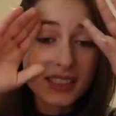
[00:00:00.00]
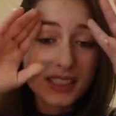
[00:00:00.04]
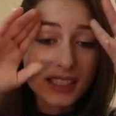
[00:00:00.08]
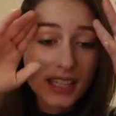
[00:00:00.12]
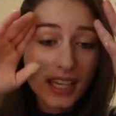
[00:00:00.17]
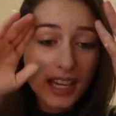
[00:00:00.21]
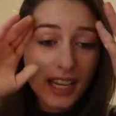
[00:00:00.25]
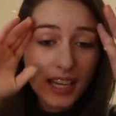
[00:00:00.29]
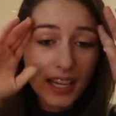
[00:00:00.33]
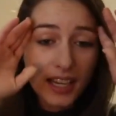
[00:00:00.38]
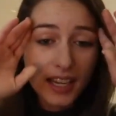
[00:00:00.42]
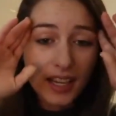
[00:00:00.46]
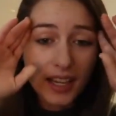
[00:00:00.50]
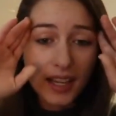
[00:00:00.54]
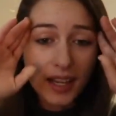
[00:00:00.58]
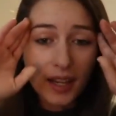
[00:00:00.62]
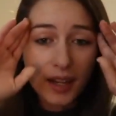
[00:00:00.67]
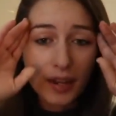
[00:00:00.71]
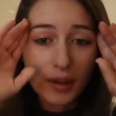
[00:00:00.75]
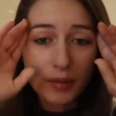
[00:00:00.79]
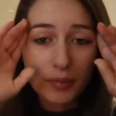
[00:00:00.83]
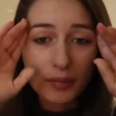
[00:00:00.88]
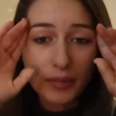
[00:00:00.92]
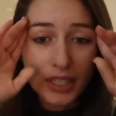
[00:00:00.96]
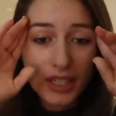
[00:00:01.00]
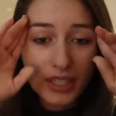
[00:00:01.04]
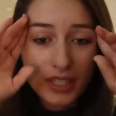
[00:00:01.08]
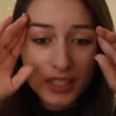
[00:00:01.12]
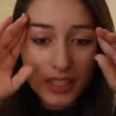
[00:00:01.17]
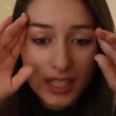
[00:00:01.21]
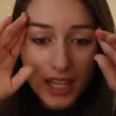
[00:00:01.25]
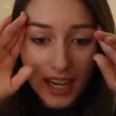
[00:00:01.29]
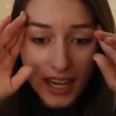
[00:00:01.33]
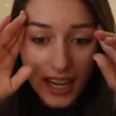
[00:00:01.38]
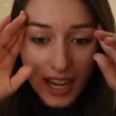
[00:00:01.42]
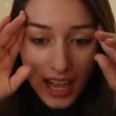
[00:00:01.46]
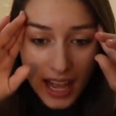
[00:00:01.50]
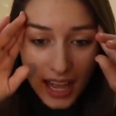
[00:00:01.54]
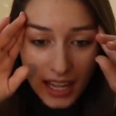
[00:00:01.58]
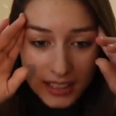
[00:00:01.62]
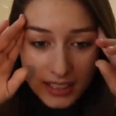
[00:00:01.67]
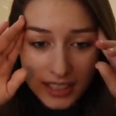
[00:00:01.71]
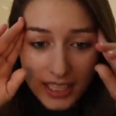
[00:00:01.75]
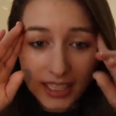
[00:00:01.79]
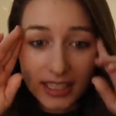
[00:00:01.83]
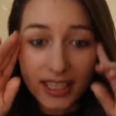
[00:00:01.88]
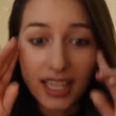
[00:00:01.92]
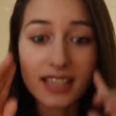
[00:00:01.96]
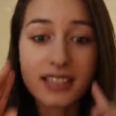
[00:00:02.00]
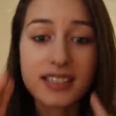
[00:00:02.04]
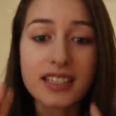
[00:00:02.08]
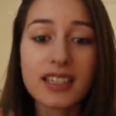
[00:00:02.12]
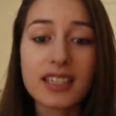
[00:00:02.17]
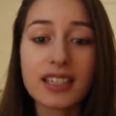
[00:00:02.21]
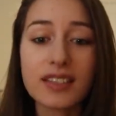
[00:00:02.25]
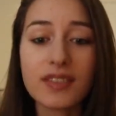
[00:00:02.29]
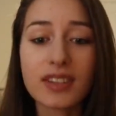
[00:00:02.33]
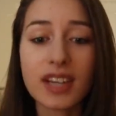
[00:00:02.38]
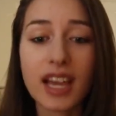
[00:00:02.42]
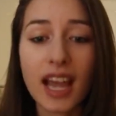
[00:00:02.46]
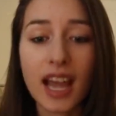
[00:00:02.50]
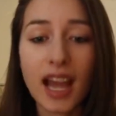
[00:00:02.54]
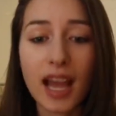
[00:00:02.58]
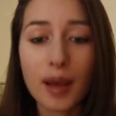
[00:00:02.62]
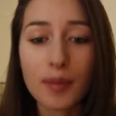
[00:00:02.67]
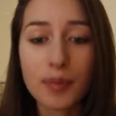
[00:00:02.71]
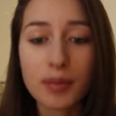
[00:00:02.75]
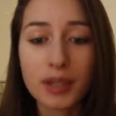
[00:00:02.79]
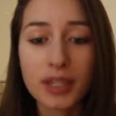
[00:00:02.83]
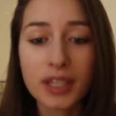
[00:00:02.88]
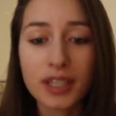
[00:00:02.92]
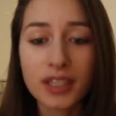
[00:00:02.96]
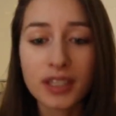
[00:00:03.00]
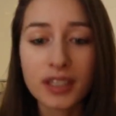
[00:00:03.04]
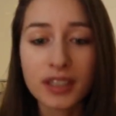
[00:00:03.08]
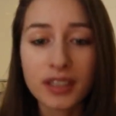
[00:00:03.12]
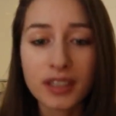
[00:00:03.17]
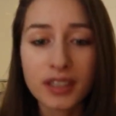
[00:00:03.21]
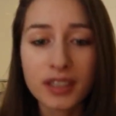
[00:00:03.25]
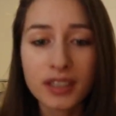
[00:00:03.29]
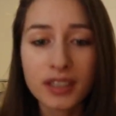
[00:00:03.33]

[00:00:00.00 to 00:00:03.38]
Damn, they just gotta act like that didn't even happen.